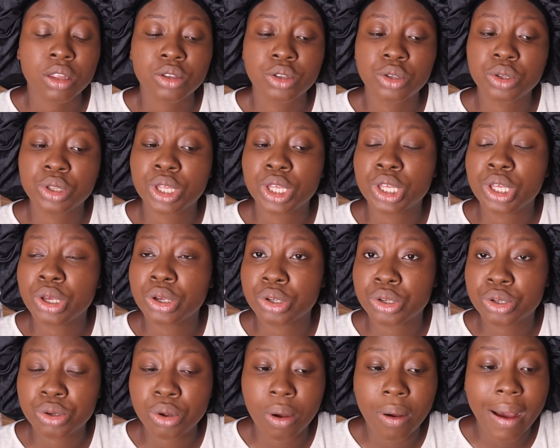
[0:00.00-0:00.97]
to the
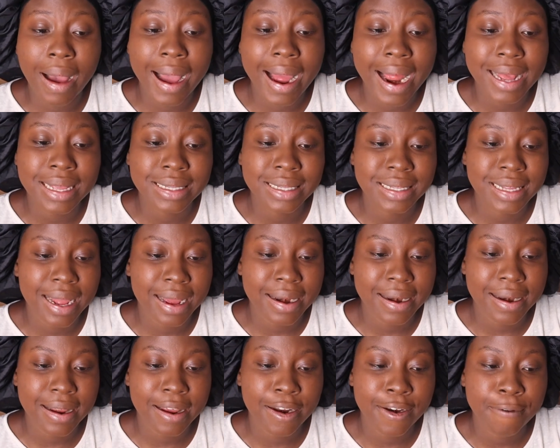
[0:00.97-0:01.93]
usual high
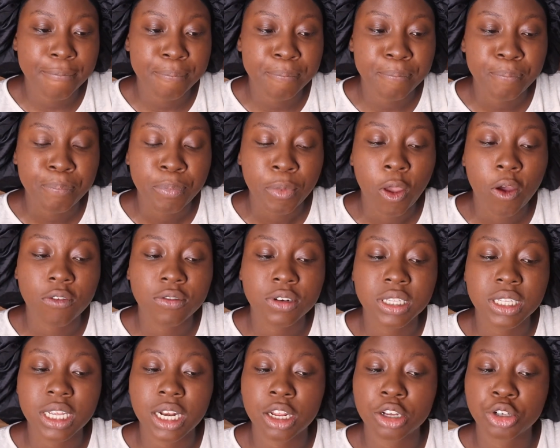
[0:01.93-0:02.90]
standard of
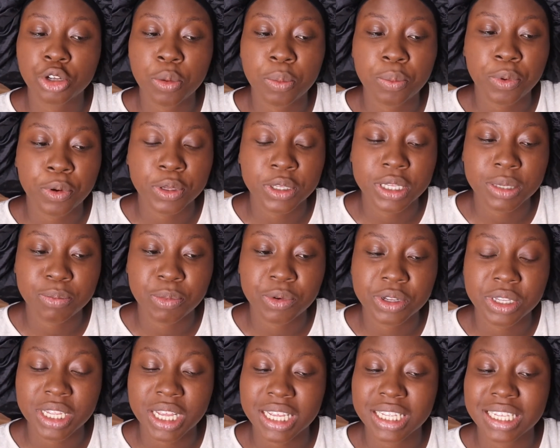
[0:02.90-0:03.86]
the selection
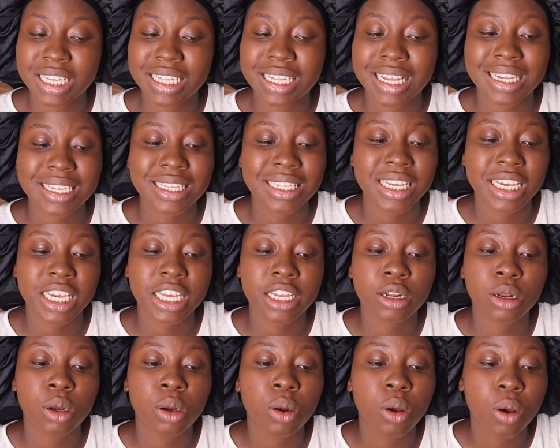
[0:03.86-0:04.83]
process, it has taken
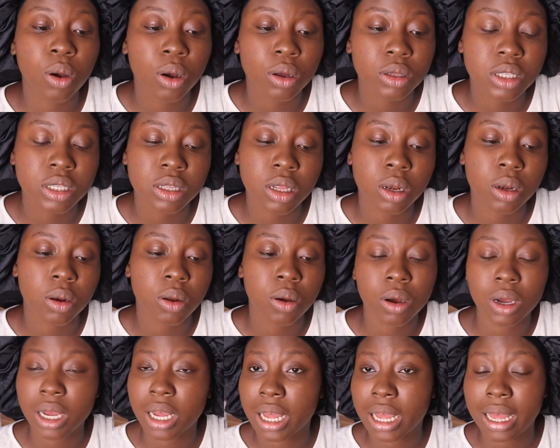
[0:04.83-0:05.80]
a lot
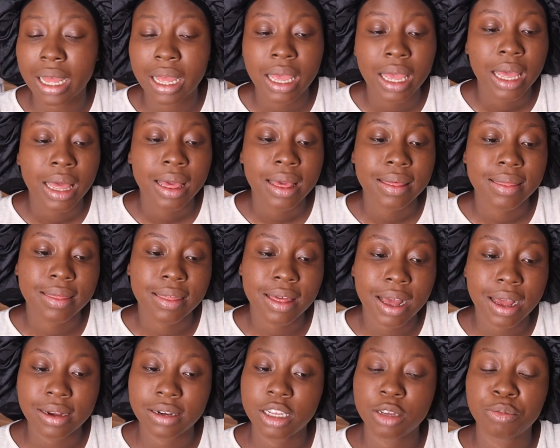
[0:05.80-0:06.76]
longer
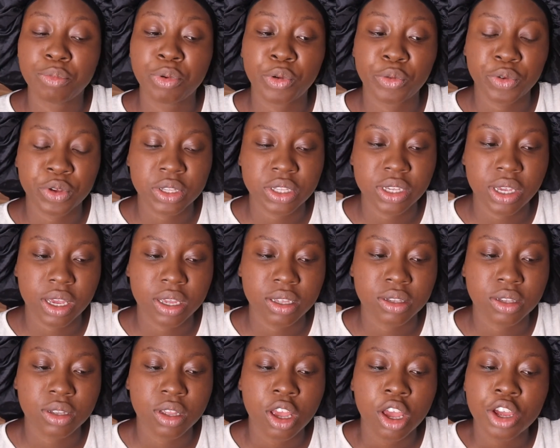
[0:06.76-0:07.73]
than in previous
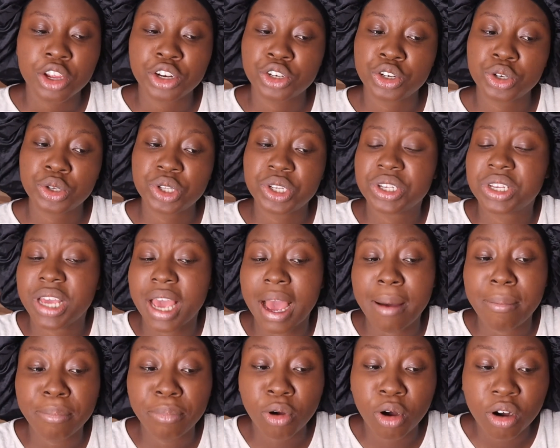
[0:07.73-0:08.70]
years. Due to the
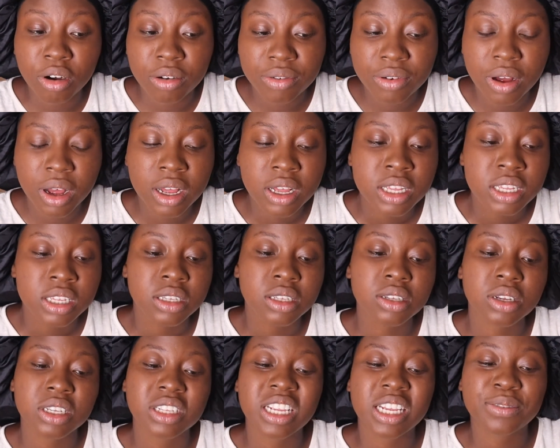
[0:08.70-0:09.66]
above,
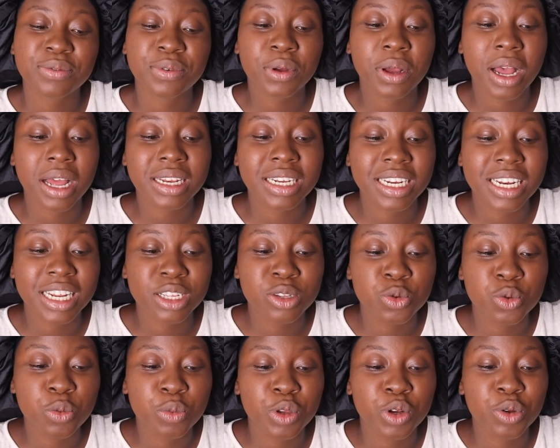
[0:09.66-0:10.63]
successful candidates
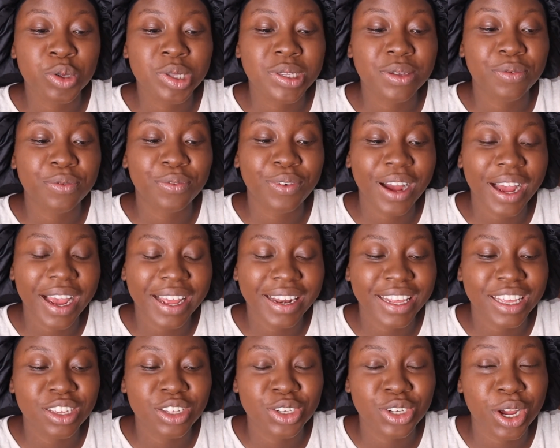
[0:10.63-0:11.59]
will be notified
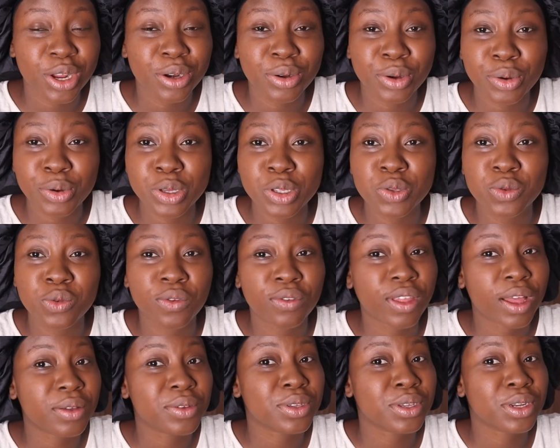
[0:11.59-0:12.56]
in January
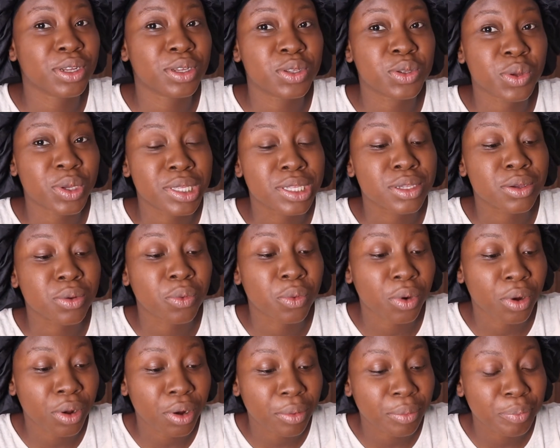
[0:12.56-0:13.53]

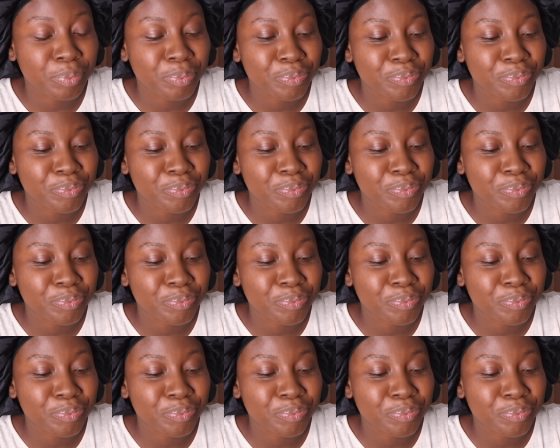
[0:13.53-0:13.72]
2021.